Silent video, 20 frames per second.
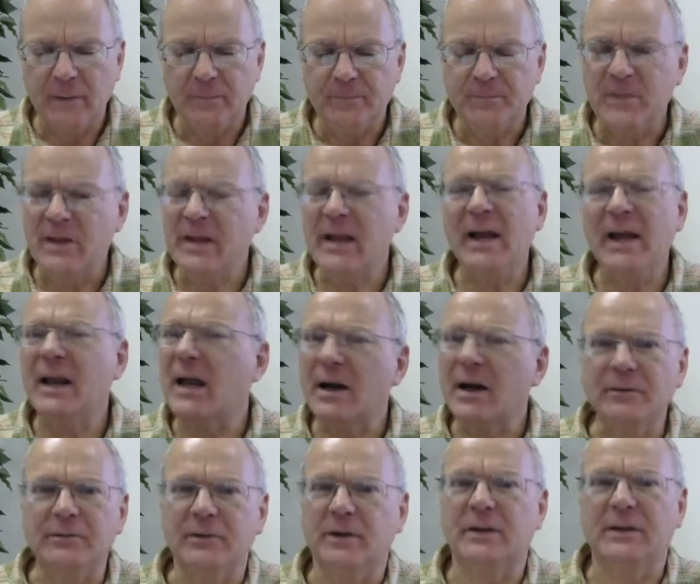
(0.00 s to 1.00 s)
He had
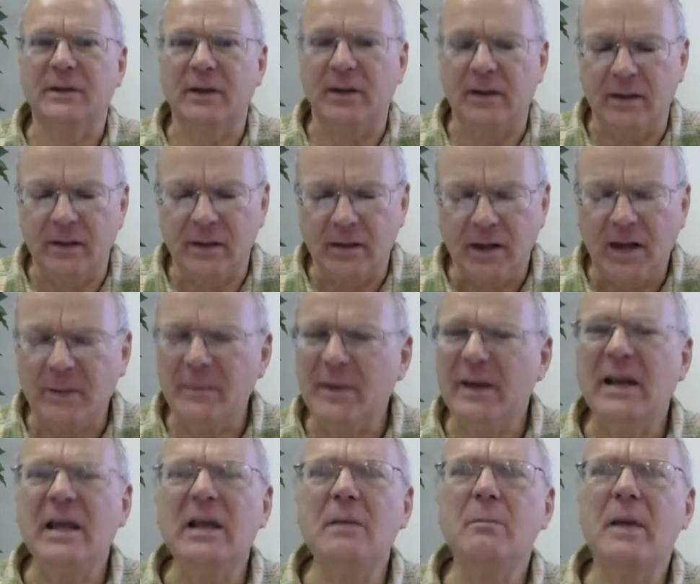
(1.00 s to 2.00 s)
everything. I mean,
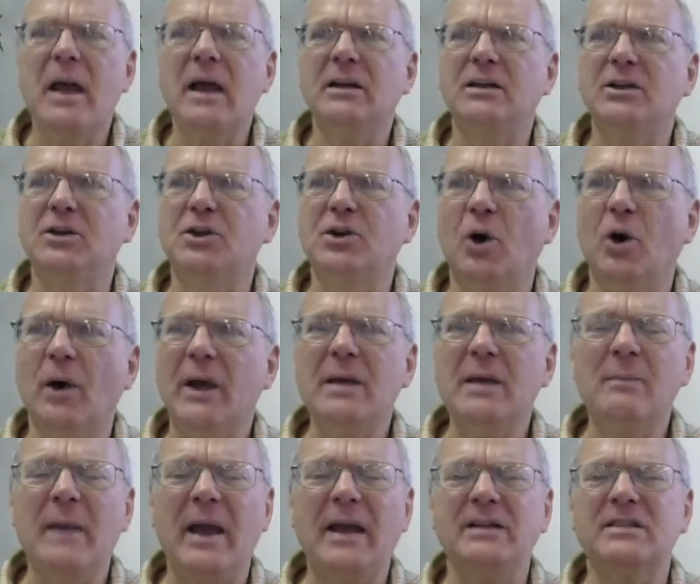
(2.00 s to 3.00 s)
he
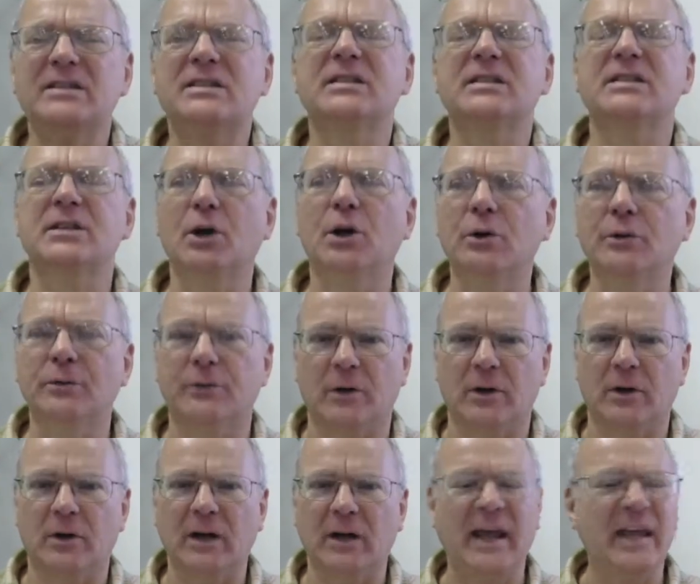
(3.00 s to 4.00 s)
made
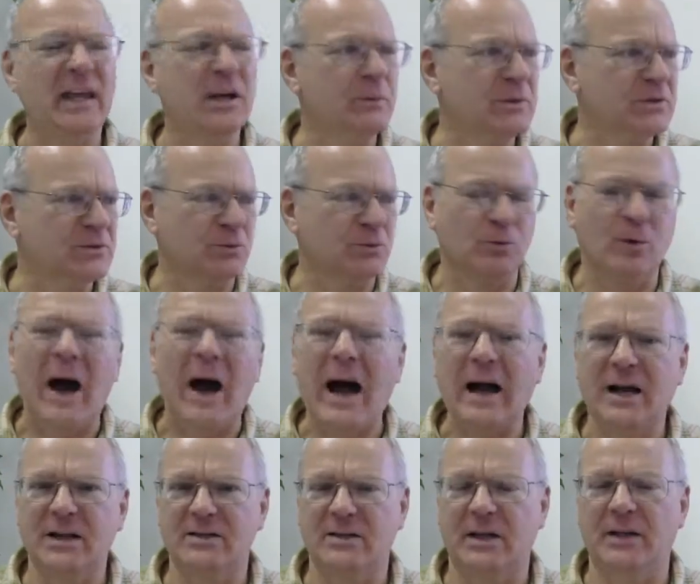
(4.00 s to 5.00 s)
silver like it was
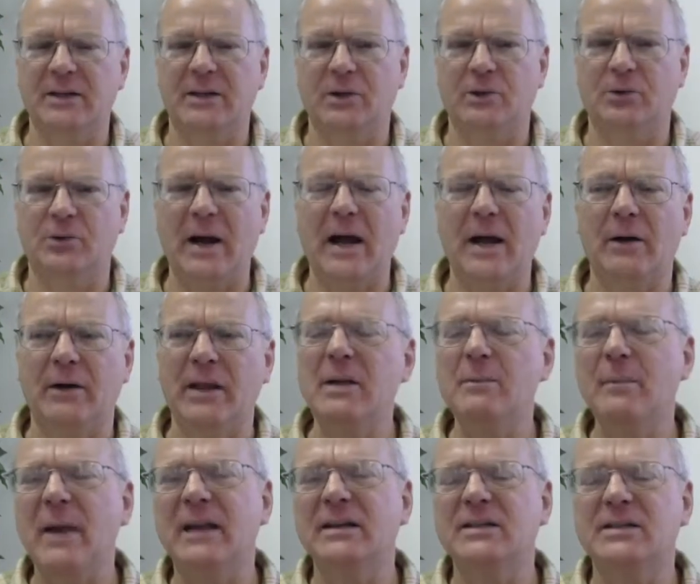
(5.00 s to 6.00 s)
rocks on the ground. He
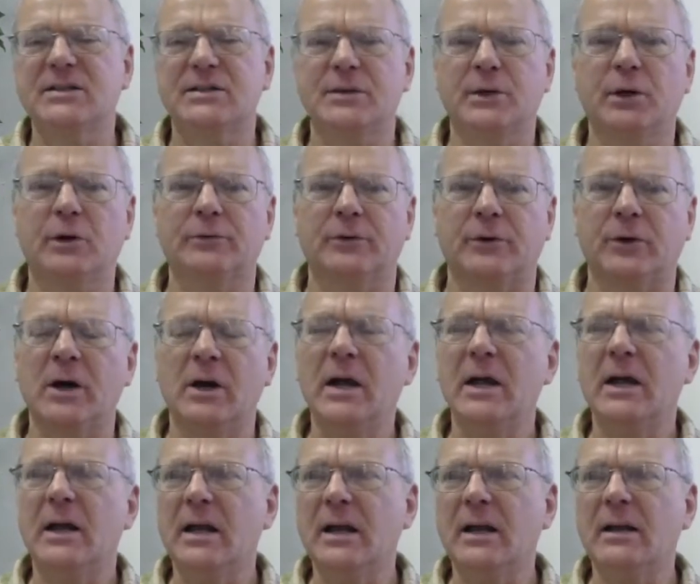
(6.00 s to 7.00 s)
made silver
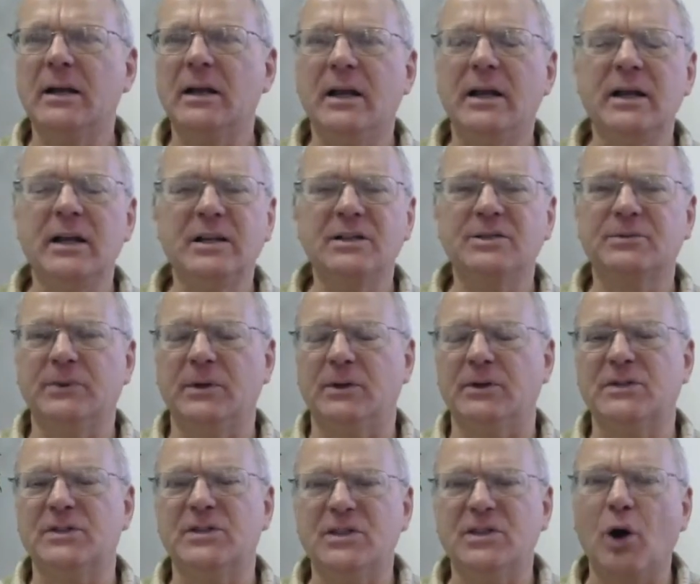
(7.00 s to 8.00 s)
in
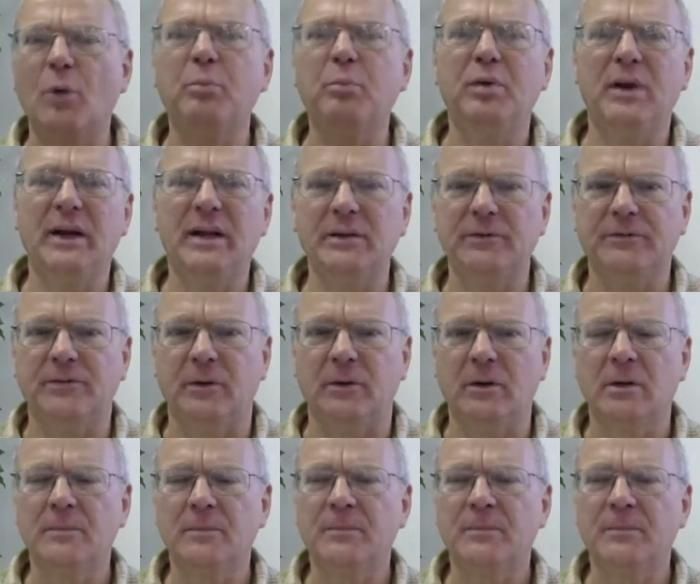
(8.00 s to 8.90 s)
Israel so plentiful.